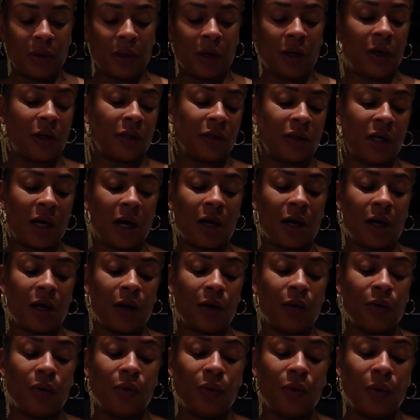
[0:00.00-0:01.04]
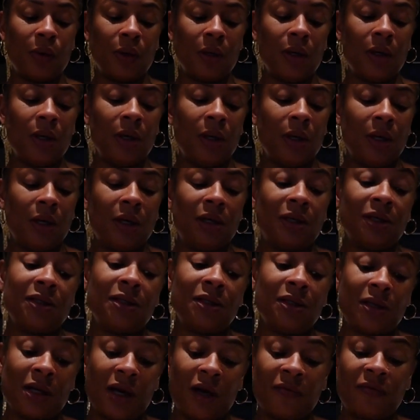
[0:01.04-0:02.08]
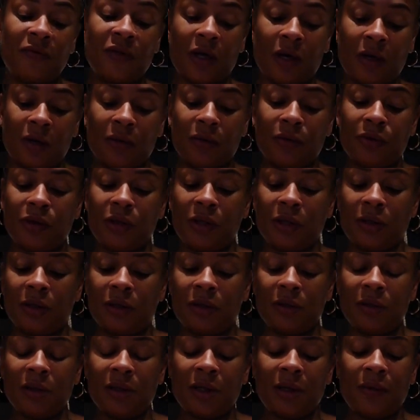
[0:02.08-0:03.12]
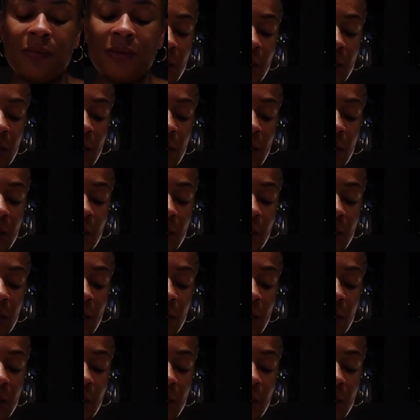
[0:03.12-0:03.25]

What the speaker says: or soft taco shells. I'm